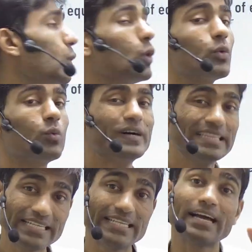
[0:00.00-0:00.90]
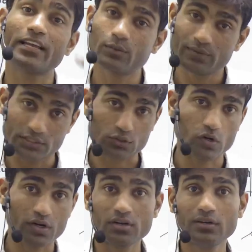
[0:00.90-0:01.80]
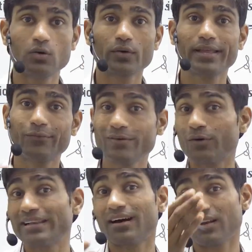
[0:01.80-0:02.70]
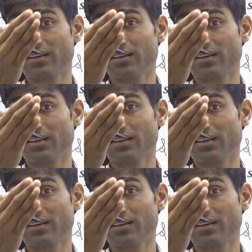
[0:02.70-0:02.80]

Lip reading: 1 theta in a first quadrant. Okay, we want the another